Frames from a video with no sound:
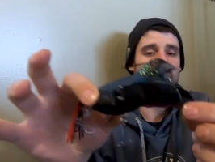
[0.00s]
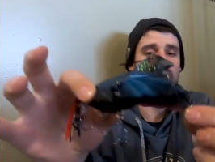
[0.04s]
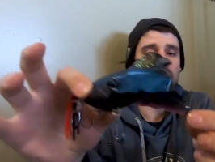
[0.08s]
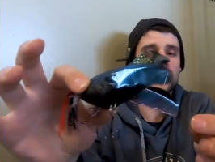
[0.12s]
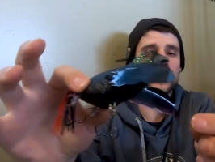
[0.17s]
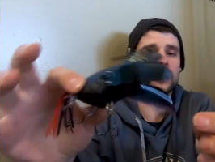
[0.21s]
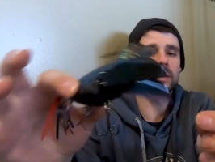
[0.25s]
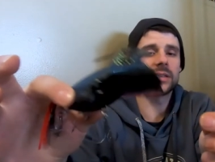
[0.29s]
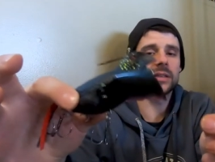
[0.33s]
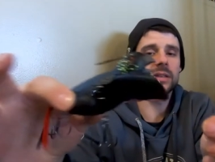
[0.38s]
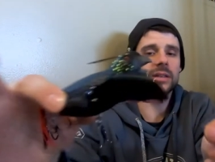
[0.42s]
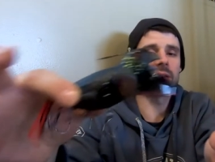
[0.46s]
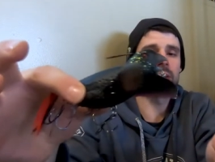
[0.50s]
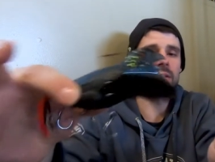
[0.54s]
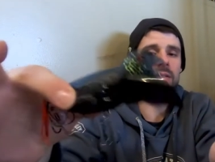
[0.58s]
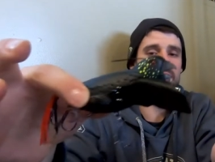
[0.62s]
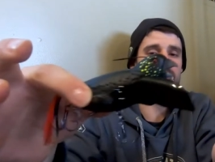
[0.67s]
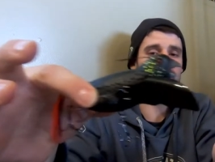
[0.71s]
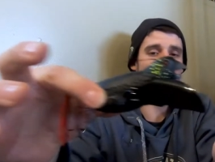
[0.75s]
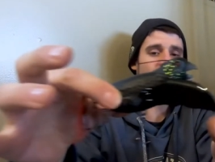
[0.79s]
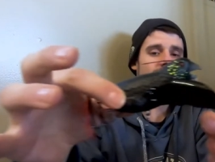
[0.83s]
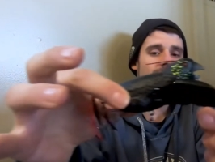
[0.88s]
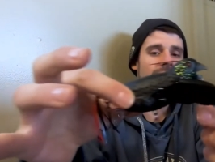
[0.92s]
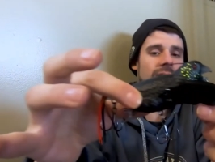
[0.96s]
This thing is
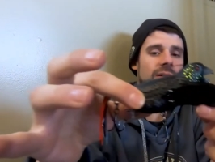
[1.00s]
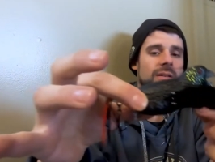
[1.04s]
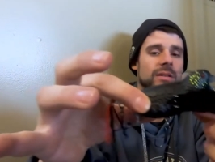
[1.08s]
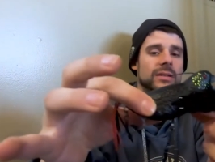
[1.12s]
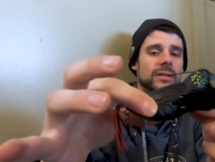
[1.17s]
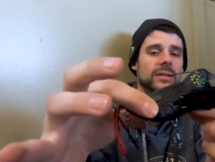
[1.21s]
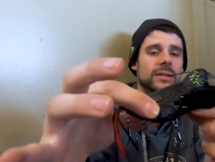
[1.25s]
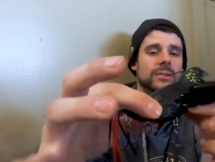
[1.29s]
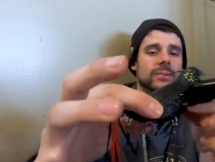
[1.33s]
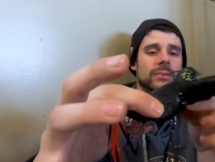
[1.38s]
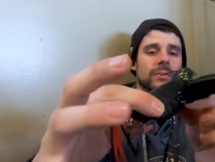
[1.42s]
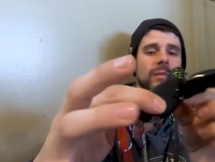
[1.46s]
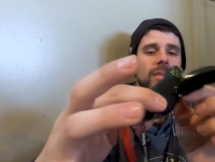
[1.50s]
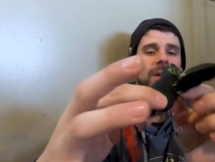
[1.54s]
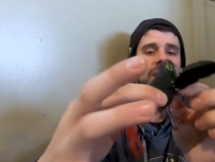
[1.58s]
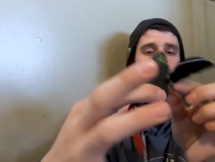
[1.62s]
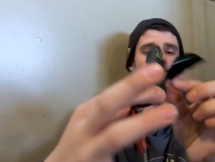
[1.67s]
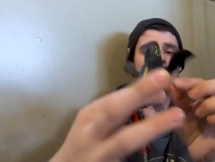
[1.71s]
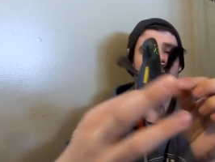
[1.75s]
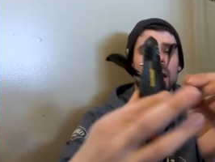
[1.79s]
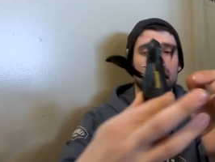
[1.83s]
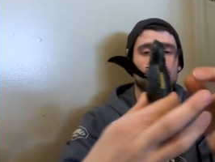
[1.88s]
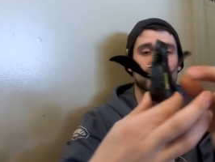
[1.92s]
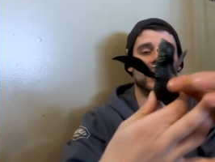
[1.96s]
fucking,
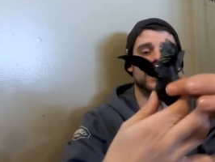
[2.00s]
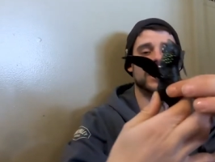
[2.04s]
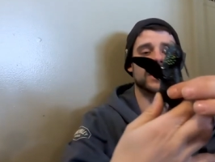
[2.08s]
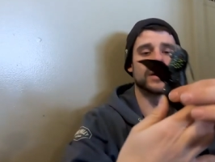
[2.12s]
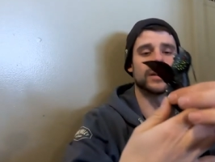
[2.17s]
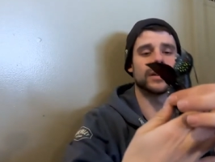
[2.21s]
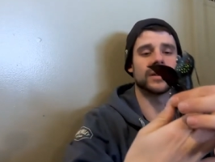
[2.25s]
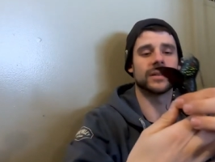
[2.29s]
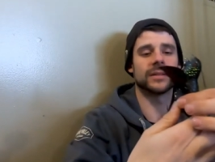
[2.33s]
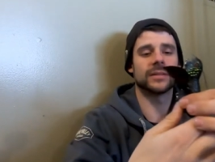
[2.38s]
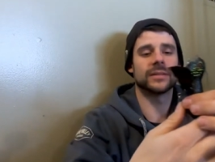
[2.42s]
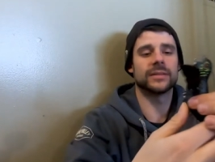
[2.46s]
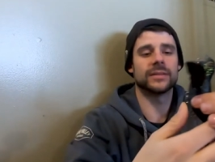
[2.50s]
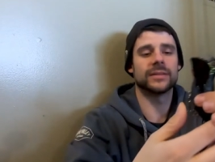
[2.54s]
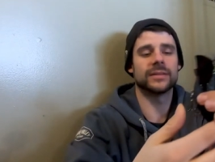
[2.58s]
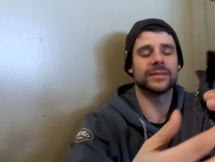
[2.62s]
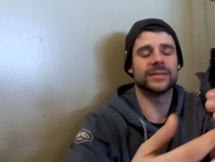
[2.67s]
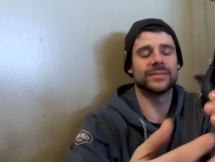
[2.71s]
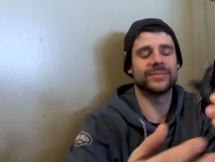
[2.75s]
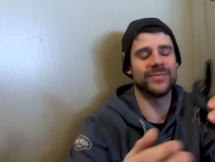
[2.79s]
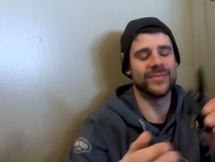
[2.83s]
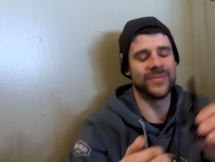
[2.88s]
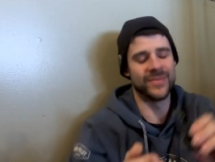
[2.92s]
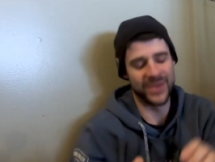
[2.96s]

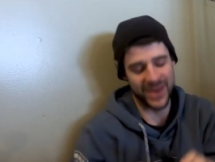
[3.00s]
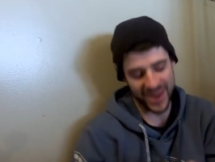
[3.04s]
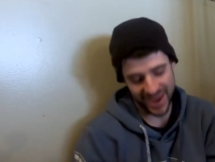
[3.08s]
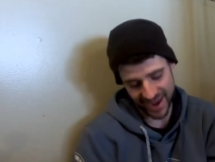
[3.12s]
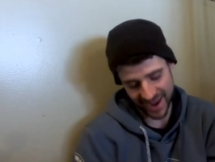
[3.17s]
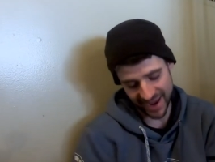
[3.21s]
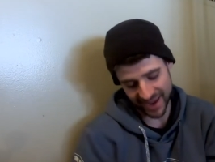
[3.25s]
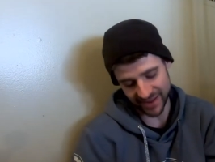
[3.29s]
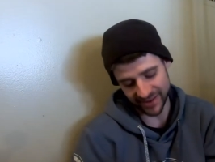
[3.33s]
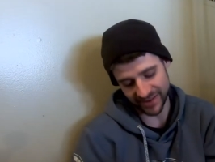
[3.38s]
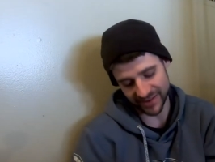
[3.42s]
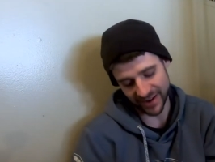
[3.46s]
man,